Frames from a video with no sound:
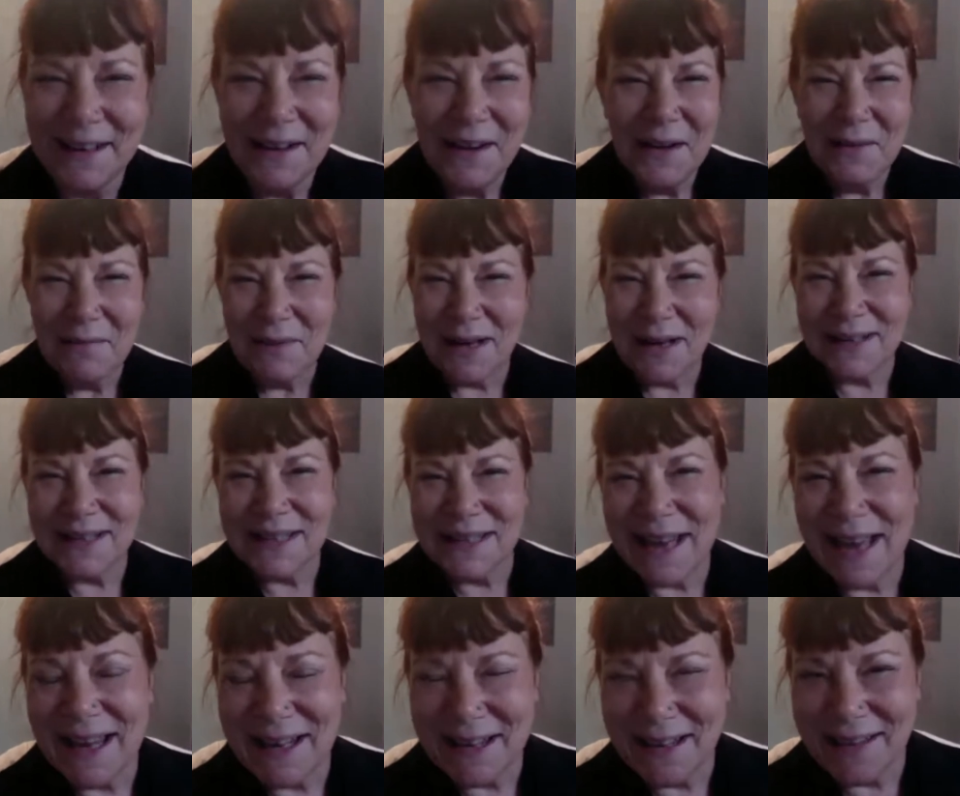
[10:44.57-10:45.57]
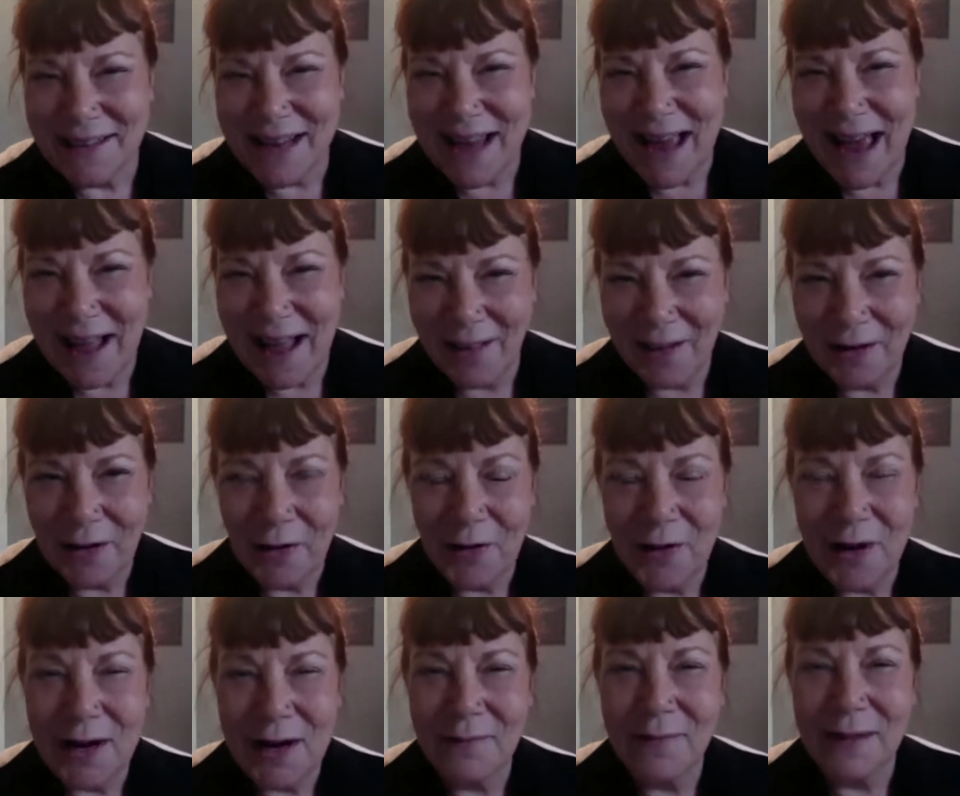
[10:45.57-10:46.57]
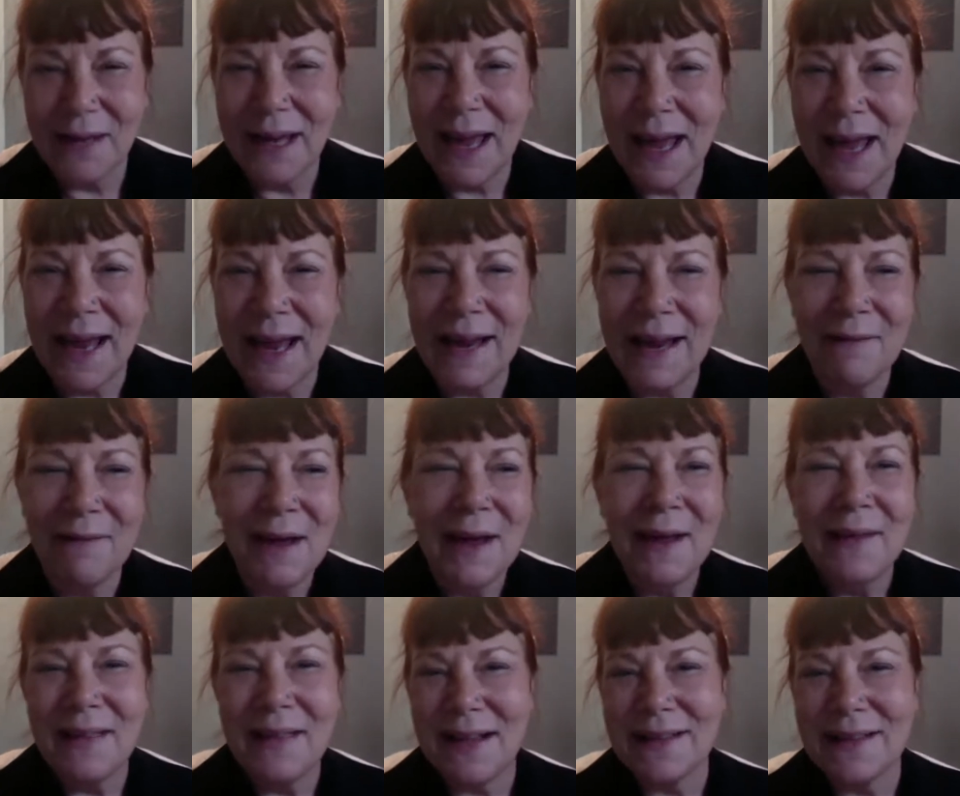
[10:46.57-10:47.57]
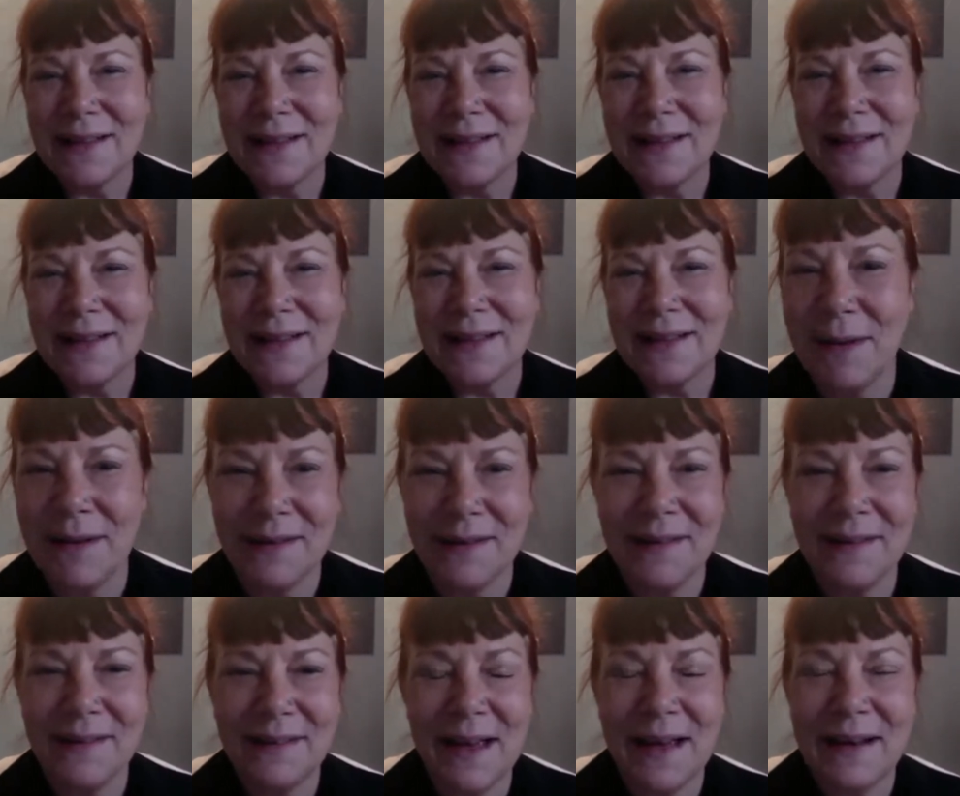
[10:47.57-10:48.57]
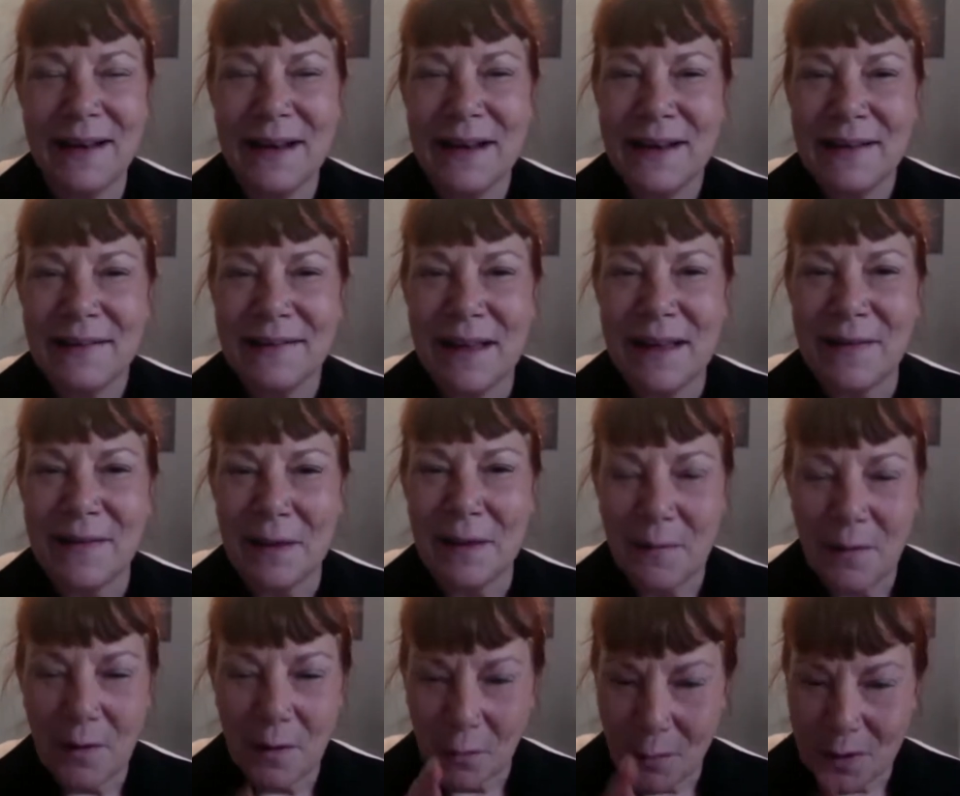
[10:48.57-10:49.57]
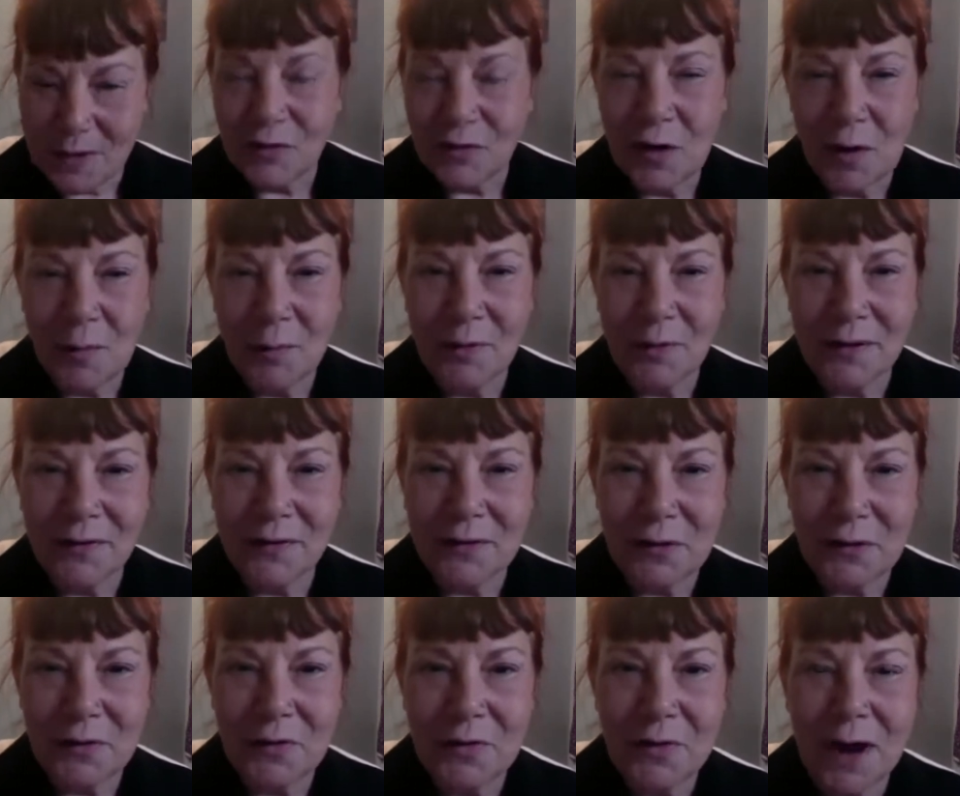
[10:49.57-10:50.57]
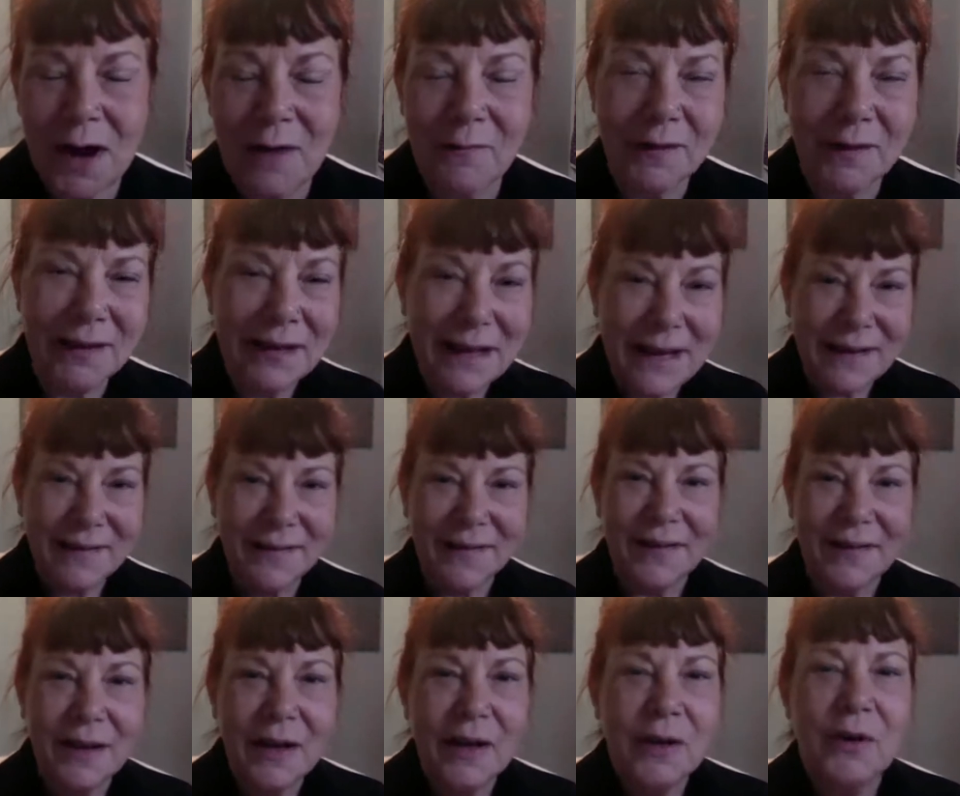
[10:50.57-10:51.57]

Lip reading: Because at the end of the allegory of the cave, that's what happens, is that the original prisoner who got released,